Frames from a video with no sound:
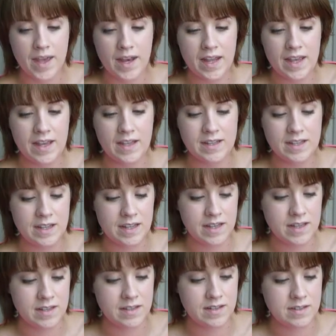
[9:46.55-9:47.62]
it
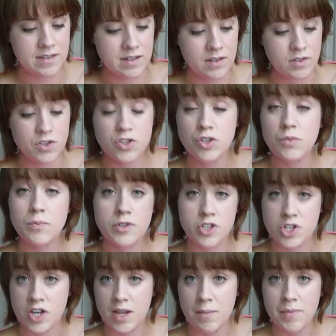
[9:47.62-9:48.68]
is super
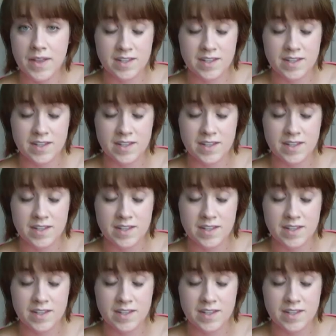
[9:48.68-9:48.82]
cheap.